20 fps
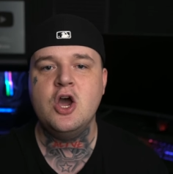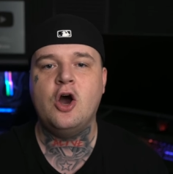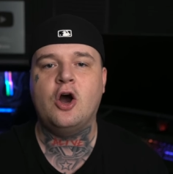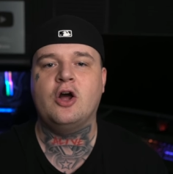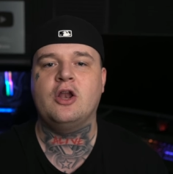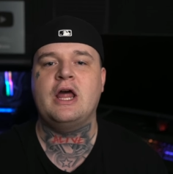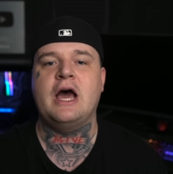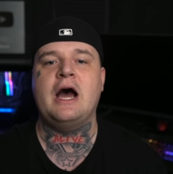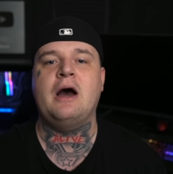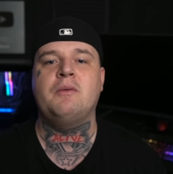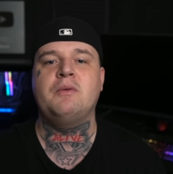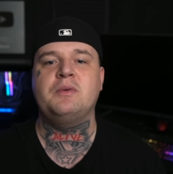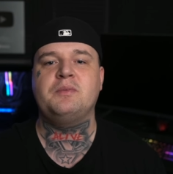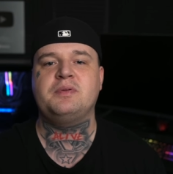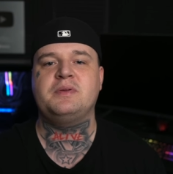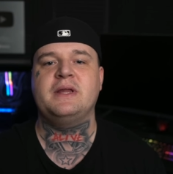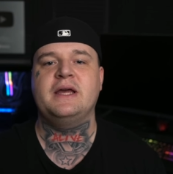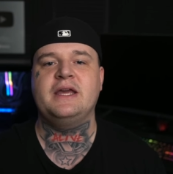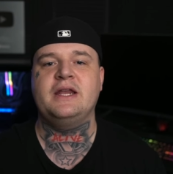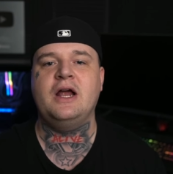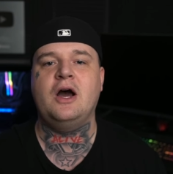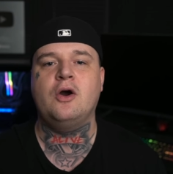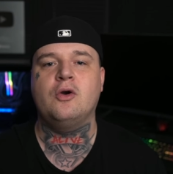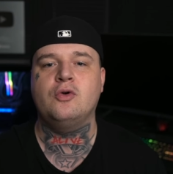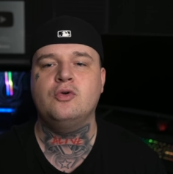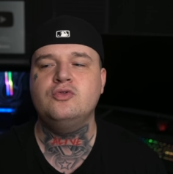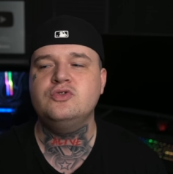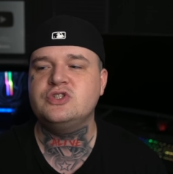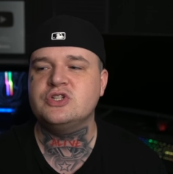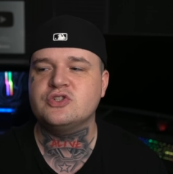on how it played out.
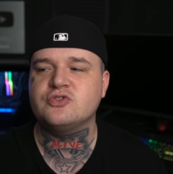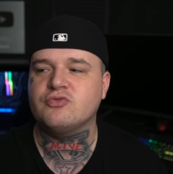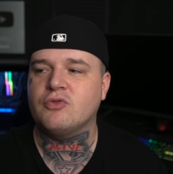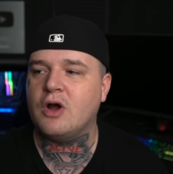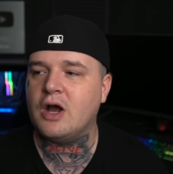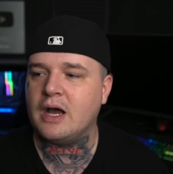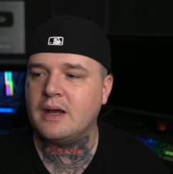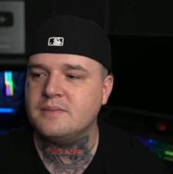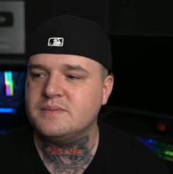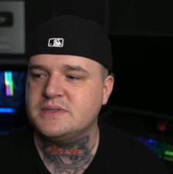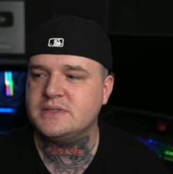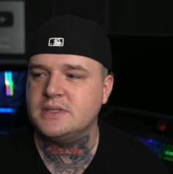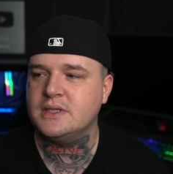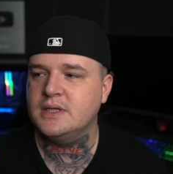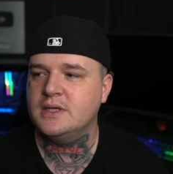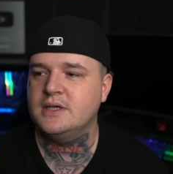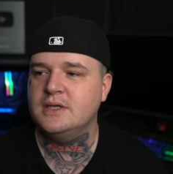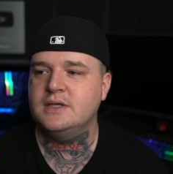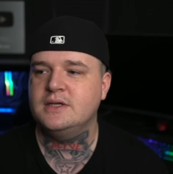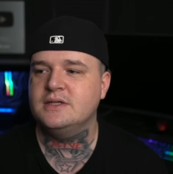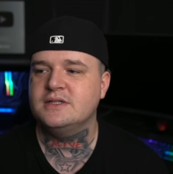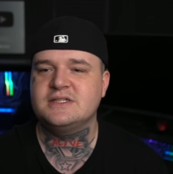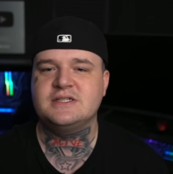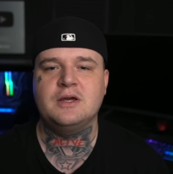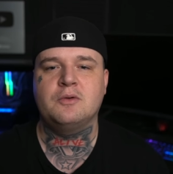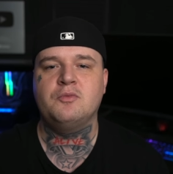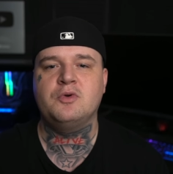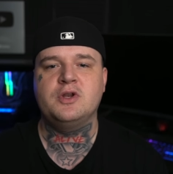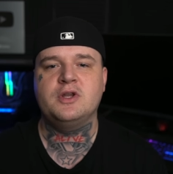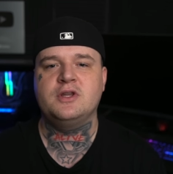Who just robs
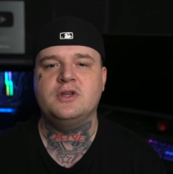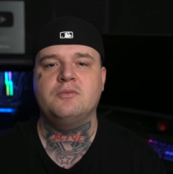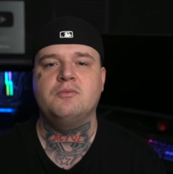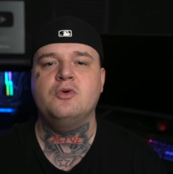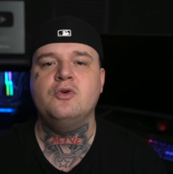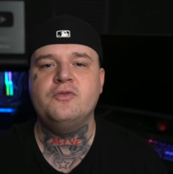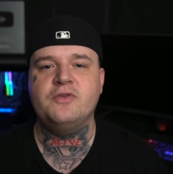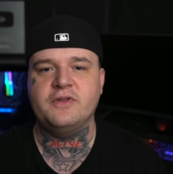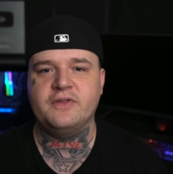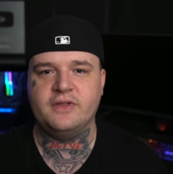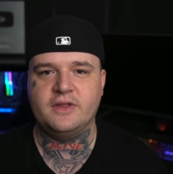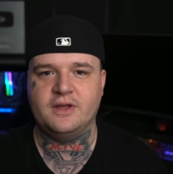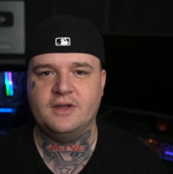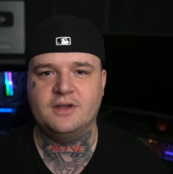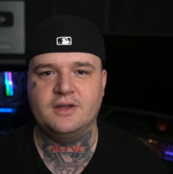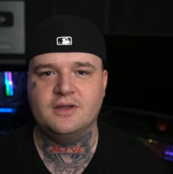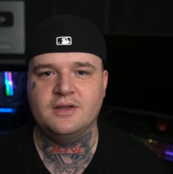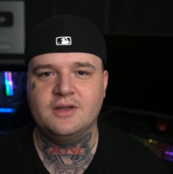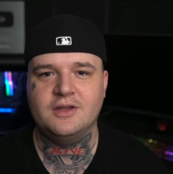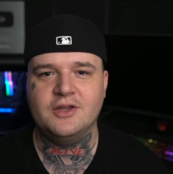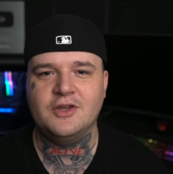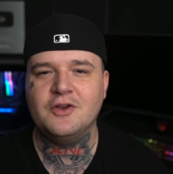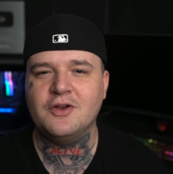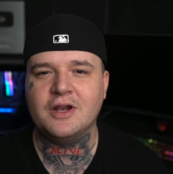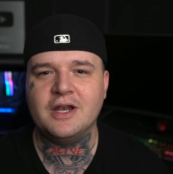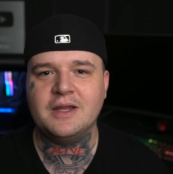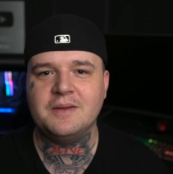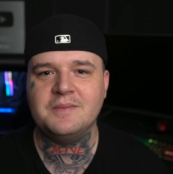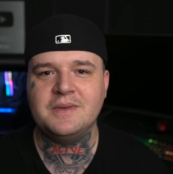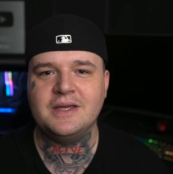someone in the movie theater? You know
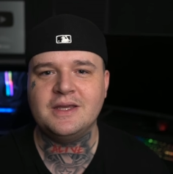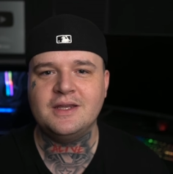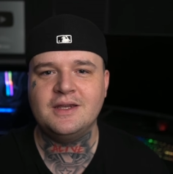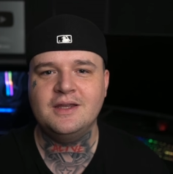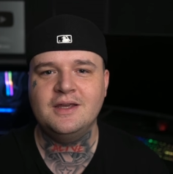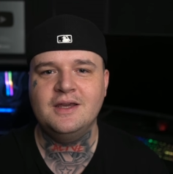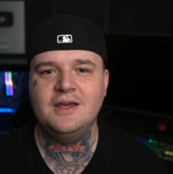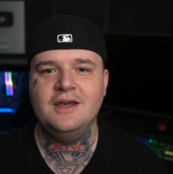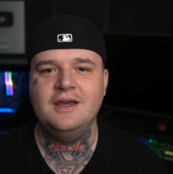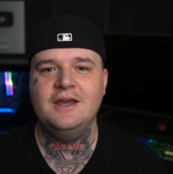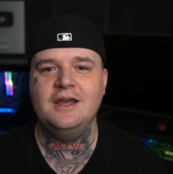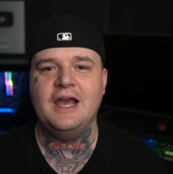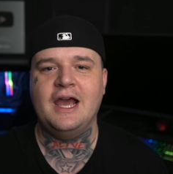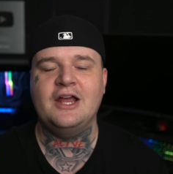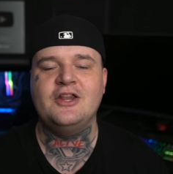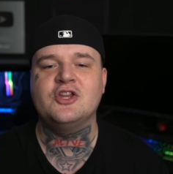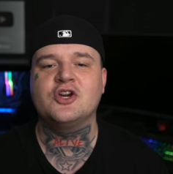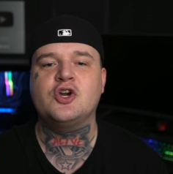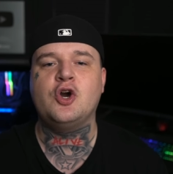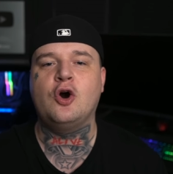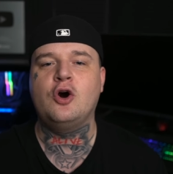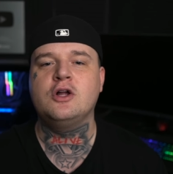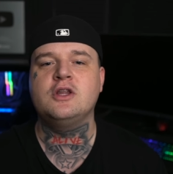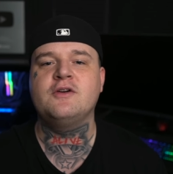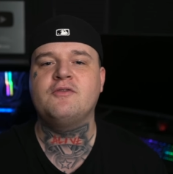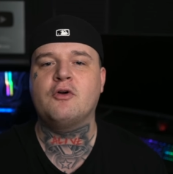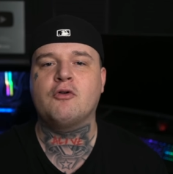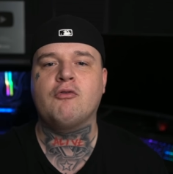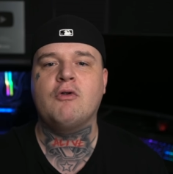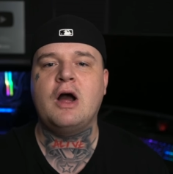what I mean? And the goal
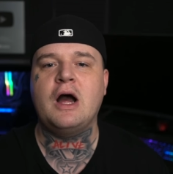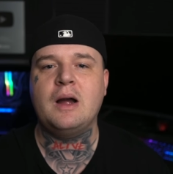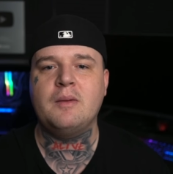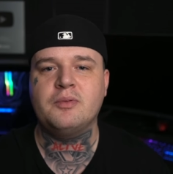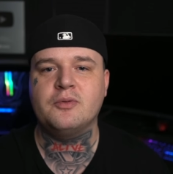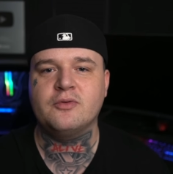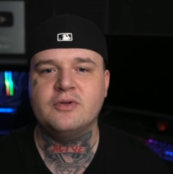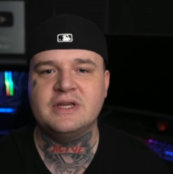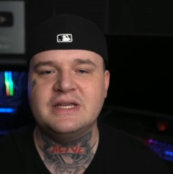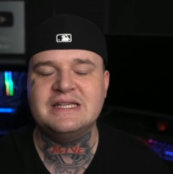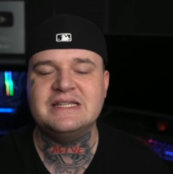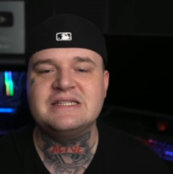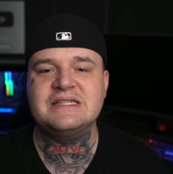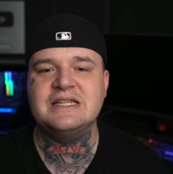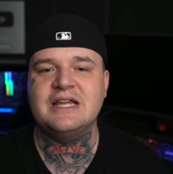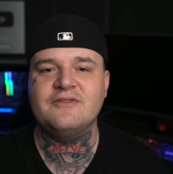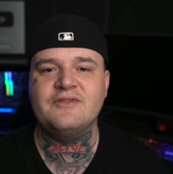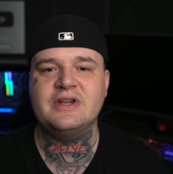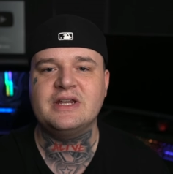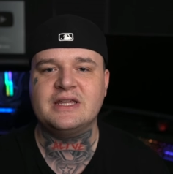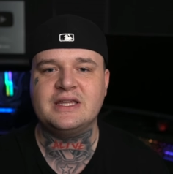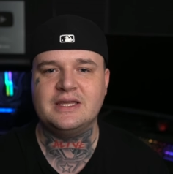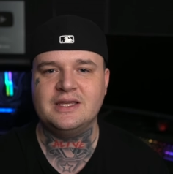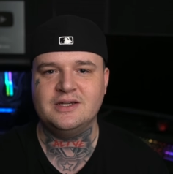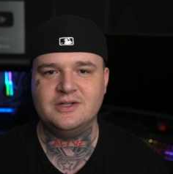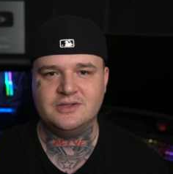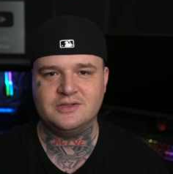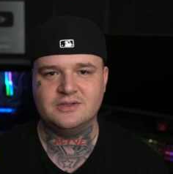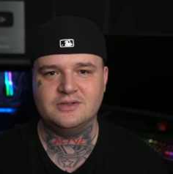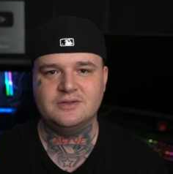of a robbery is never to
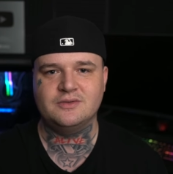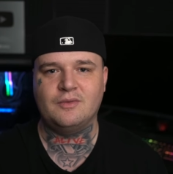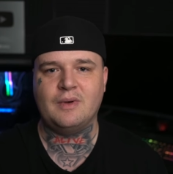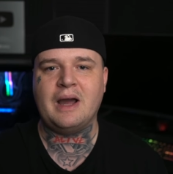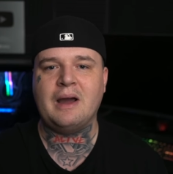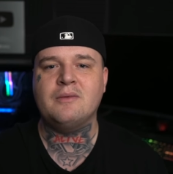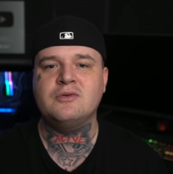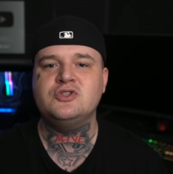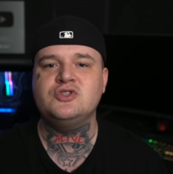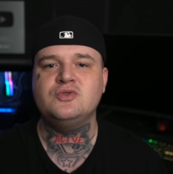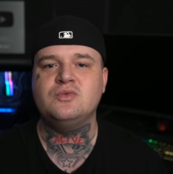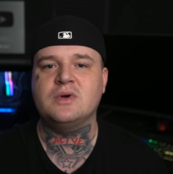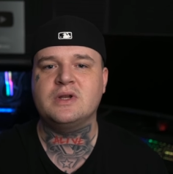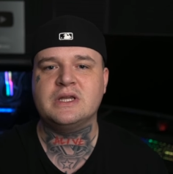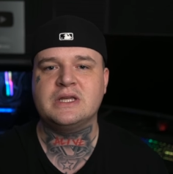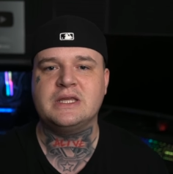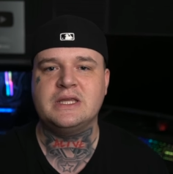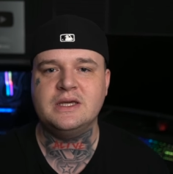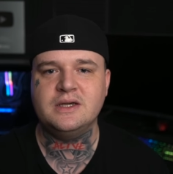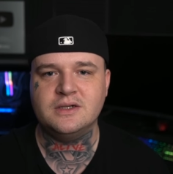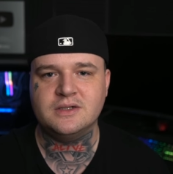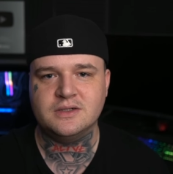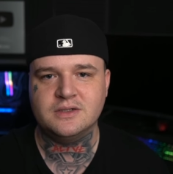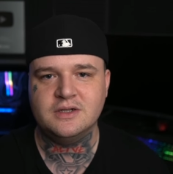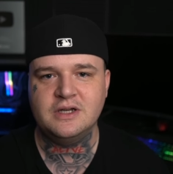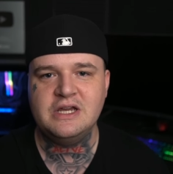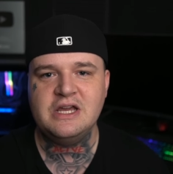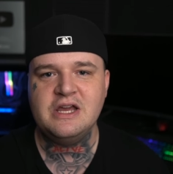kill. Why would you want to kill?